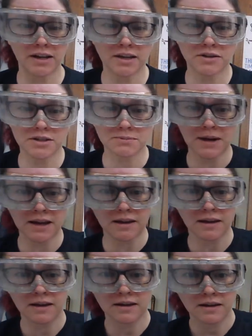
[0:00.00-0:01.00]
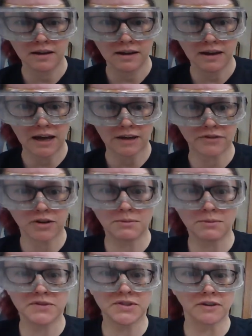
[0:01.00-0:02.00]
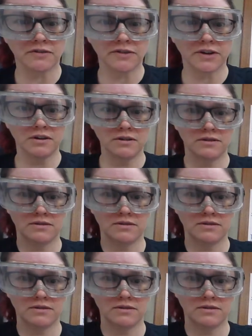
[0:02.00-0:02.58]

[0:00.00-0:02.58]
Here's my 1/2 gram of sulfur.